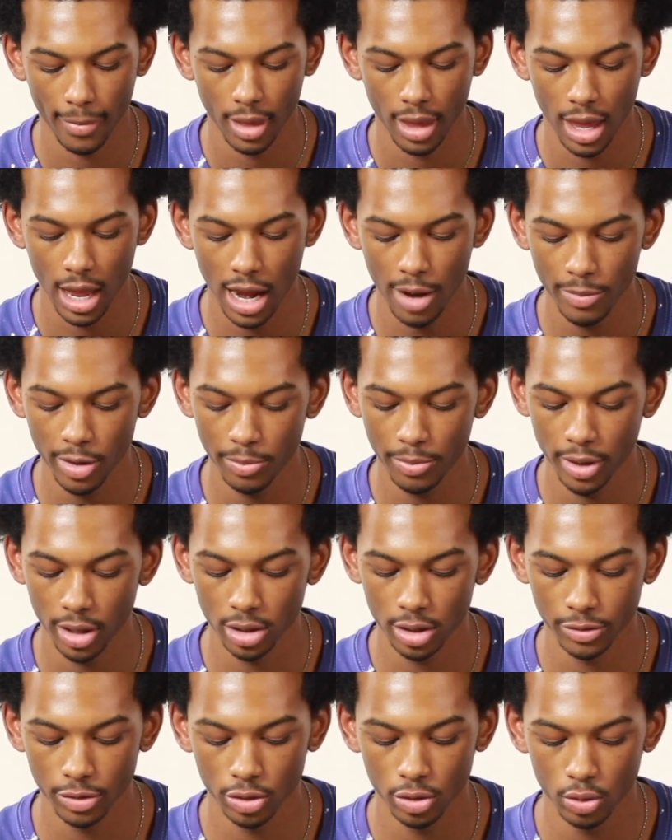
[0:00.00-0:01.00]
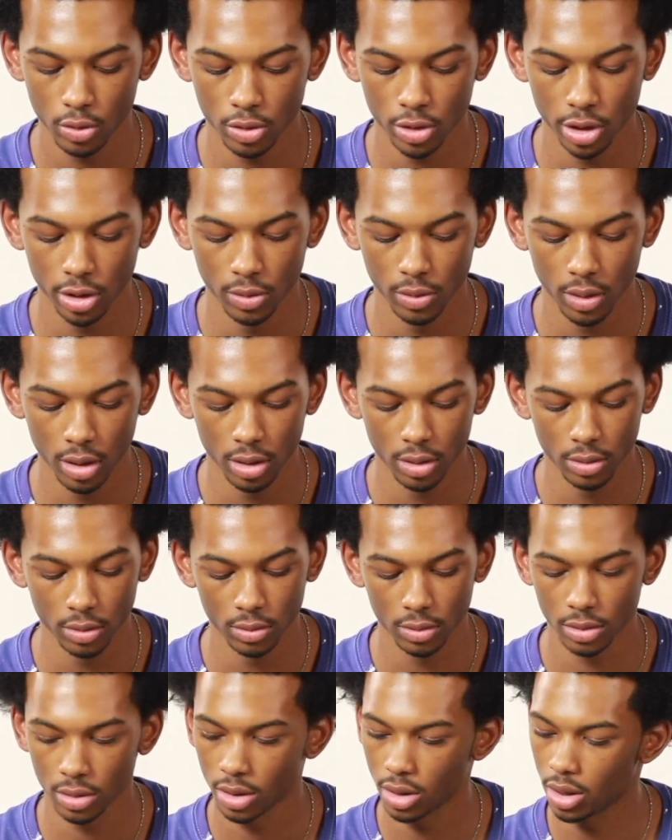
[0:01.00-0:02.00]
How many pairs of shoes do you own?
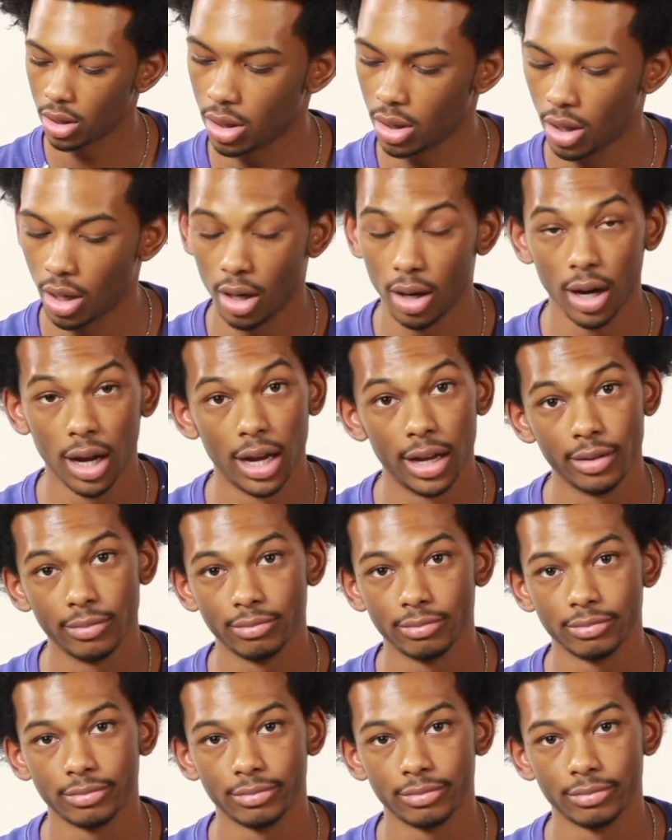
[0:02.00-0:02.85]
A lot.